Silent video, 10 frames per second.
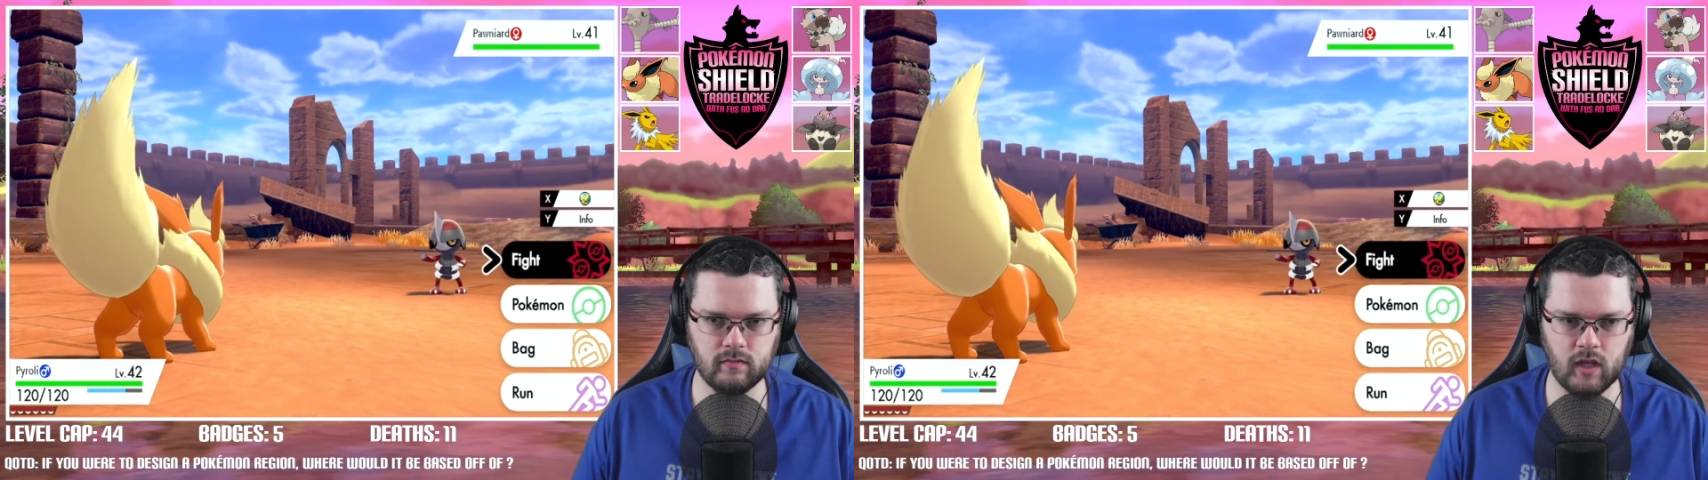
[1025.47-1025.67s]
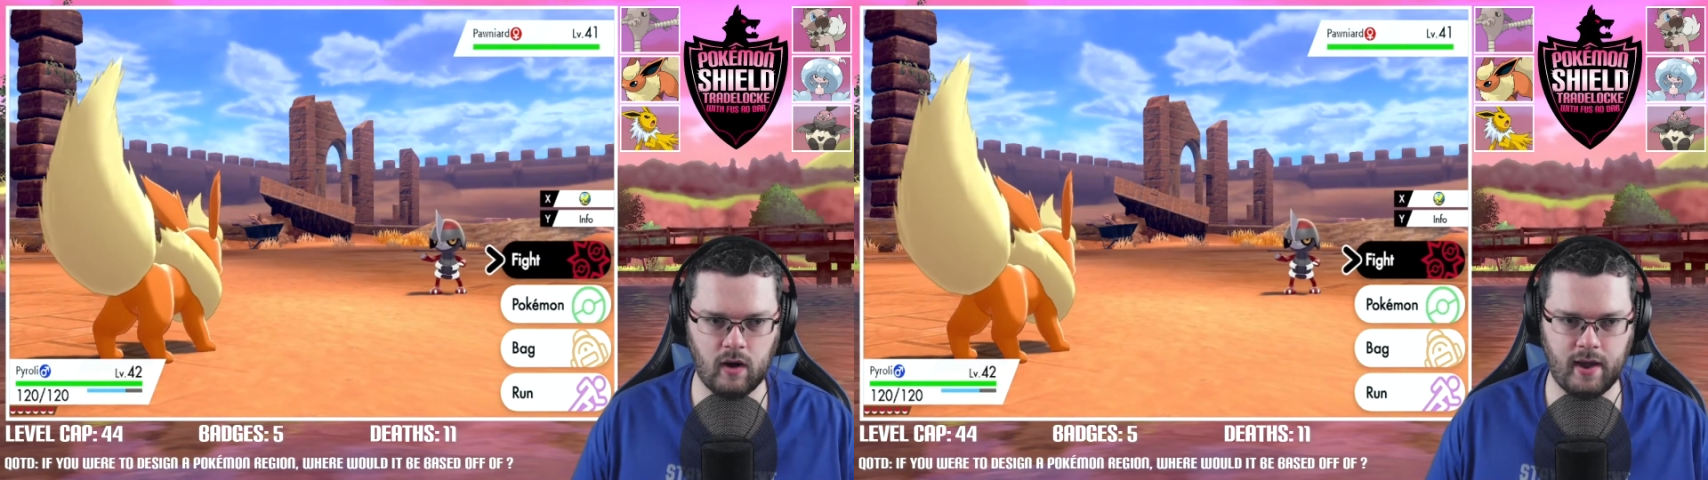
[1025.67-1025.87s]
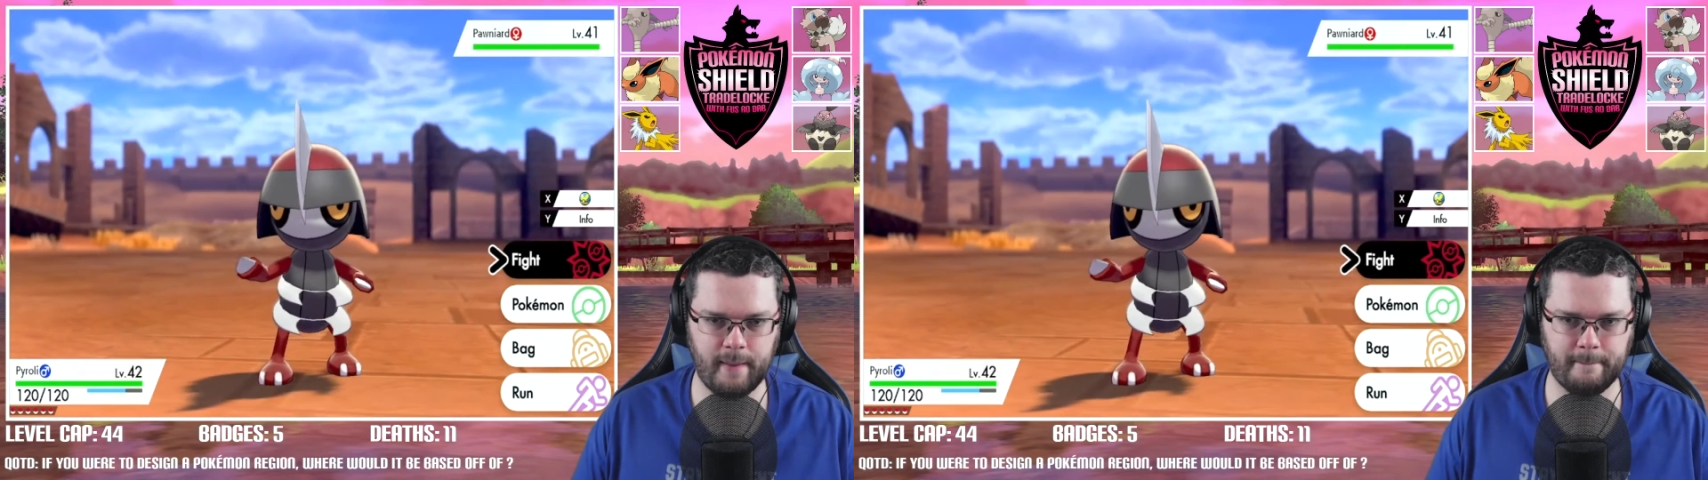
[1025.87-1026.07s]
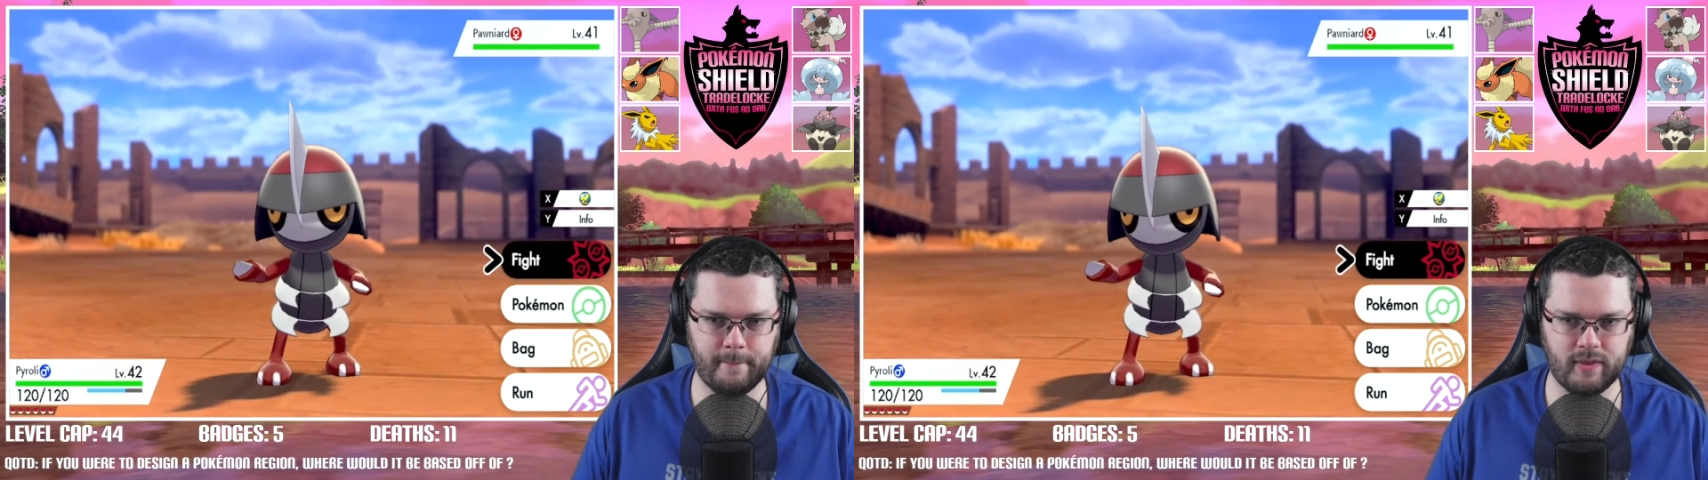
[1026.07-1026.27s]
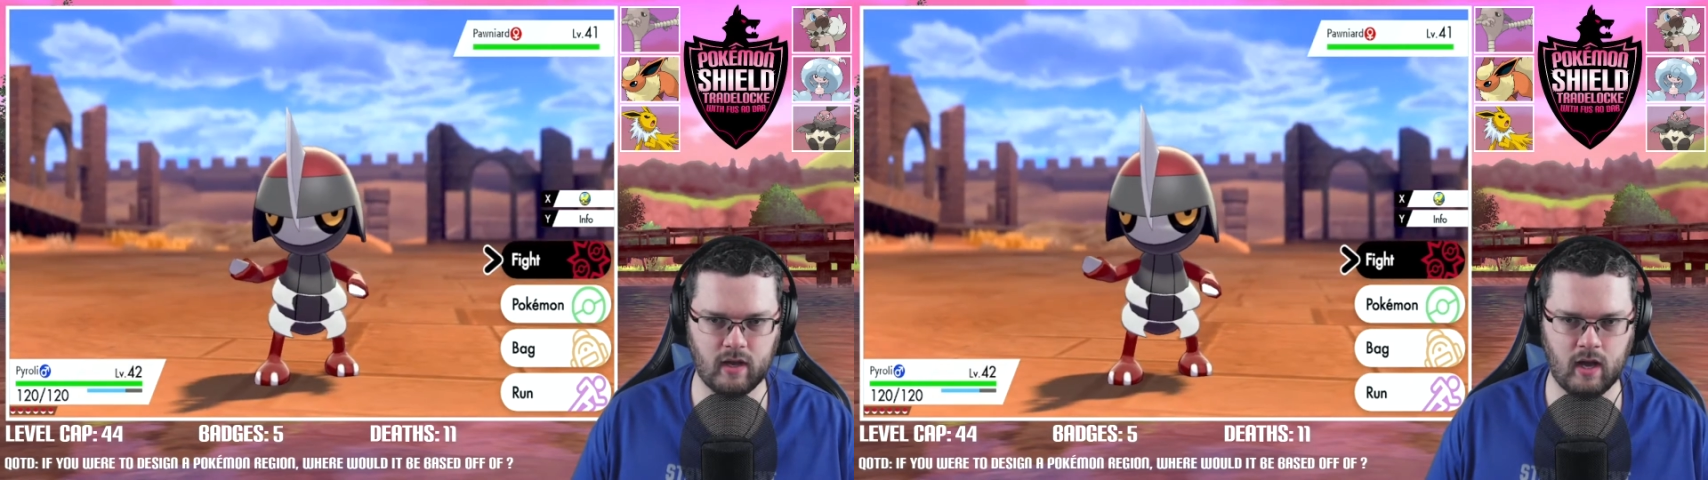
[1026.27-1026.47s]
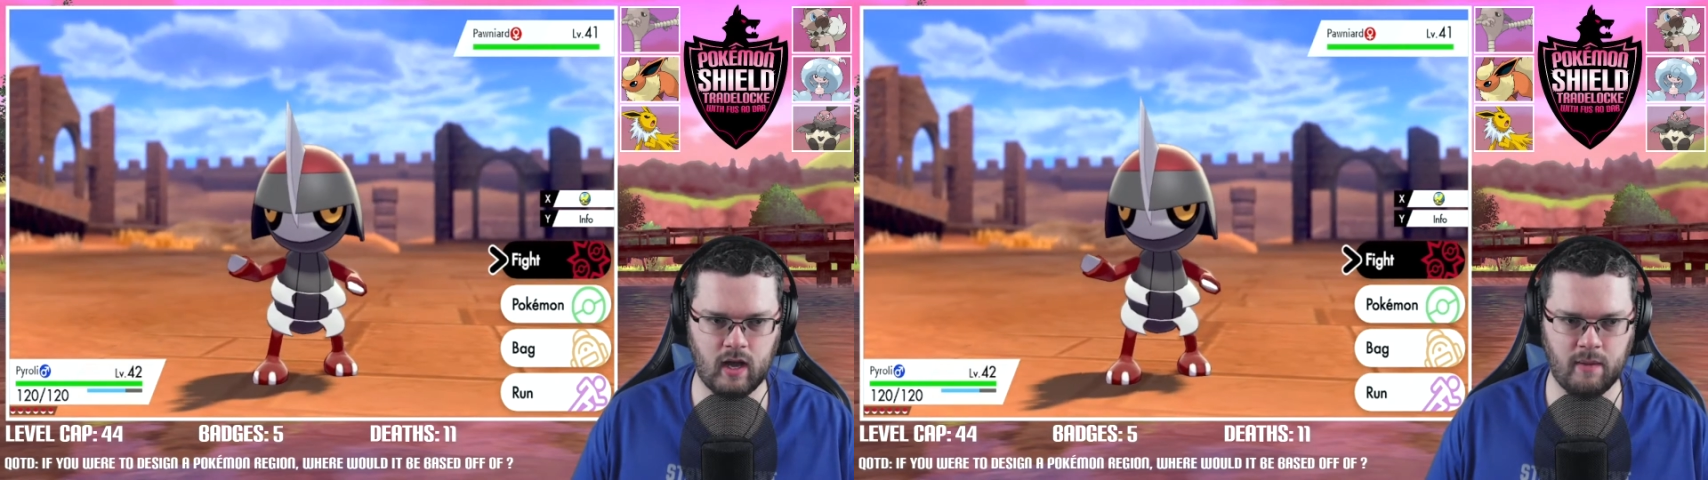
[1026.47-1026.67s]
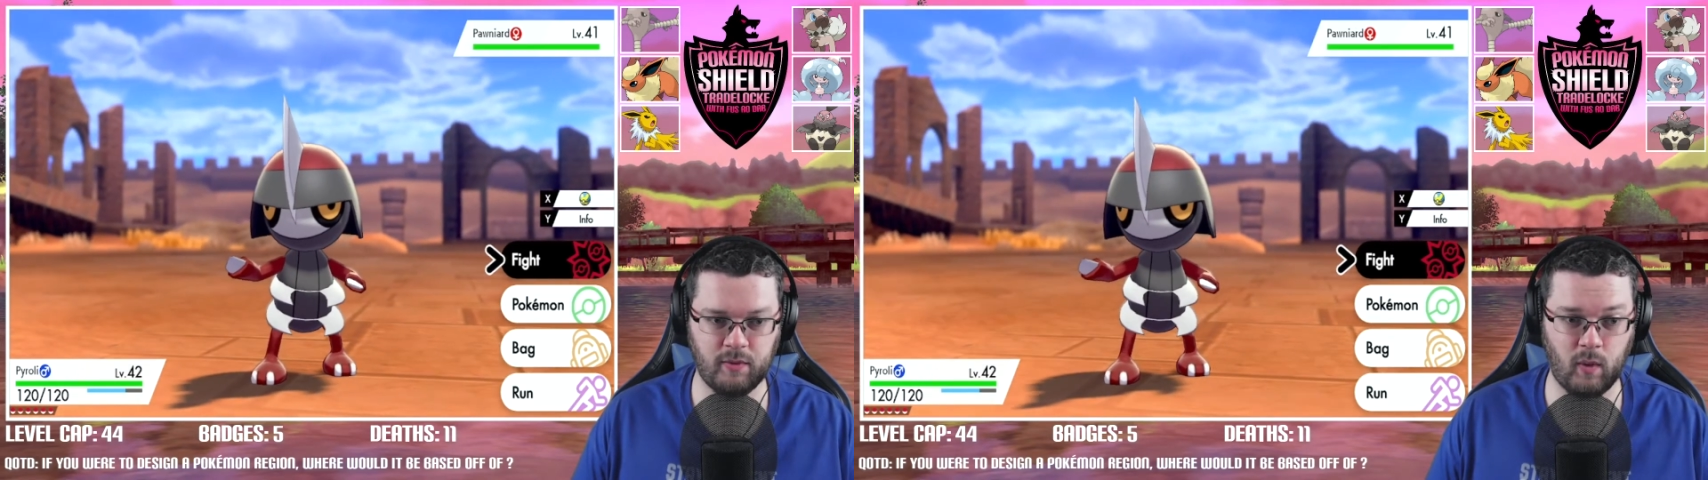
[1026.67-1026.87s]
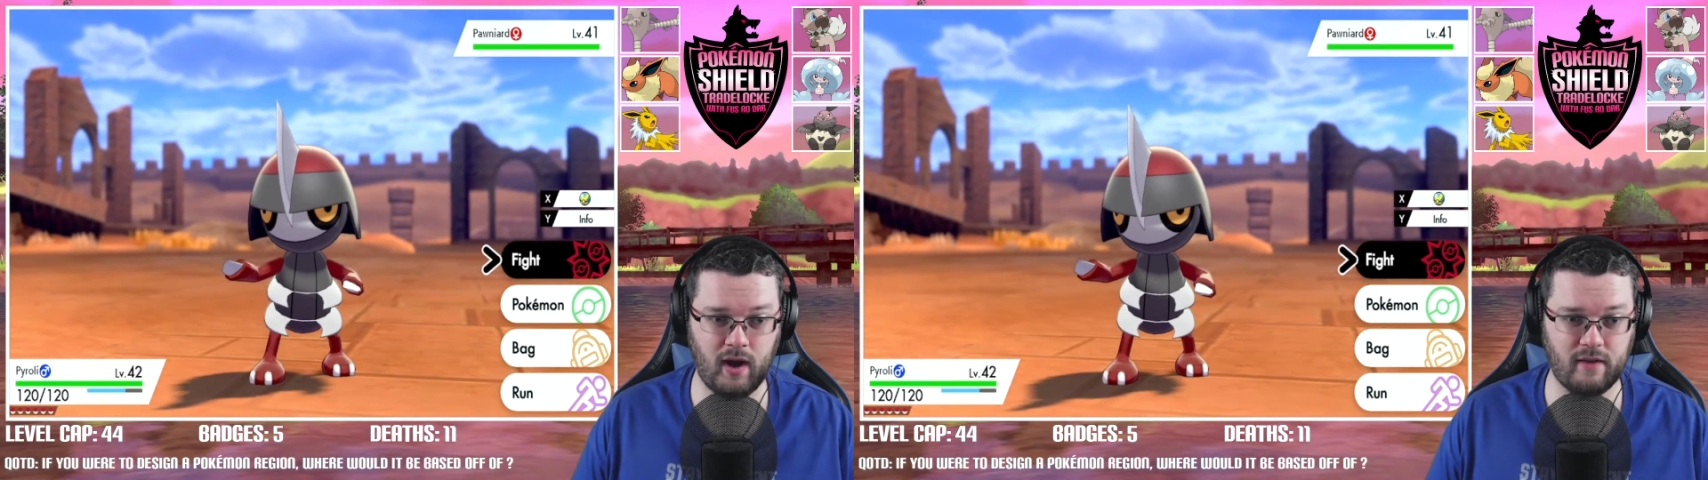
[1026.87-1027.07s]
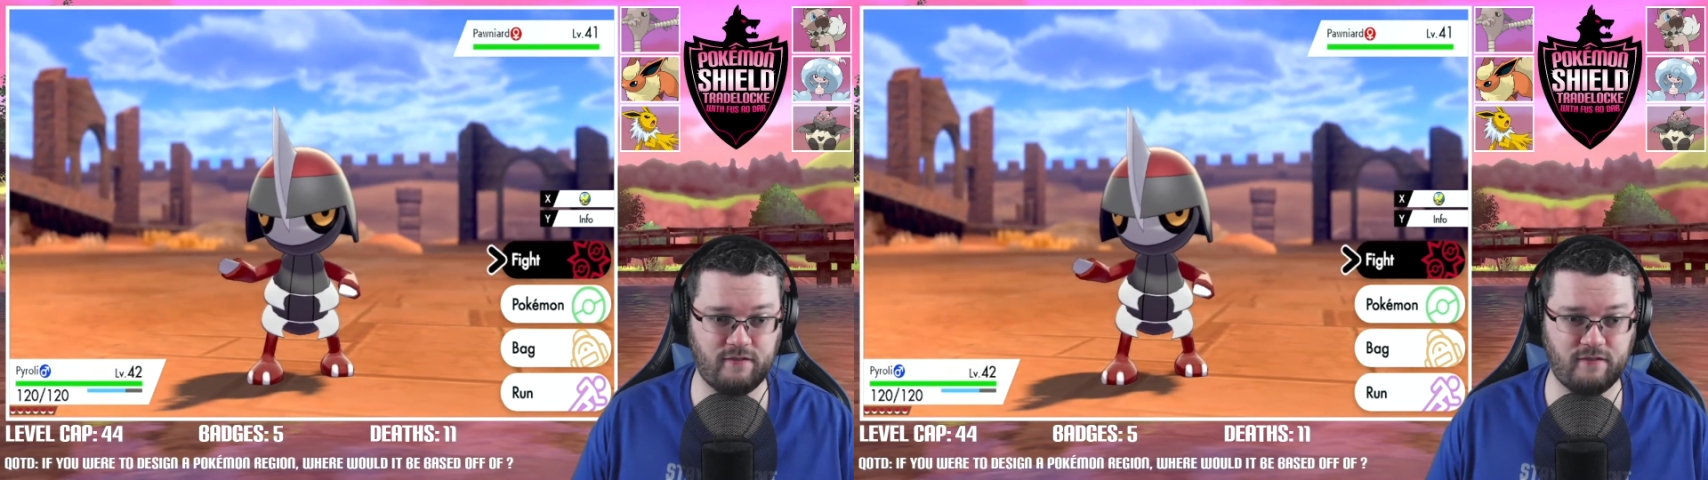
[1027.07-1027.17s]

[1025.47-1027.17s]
Alright. We're at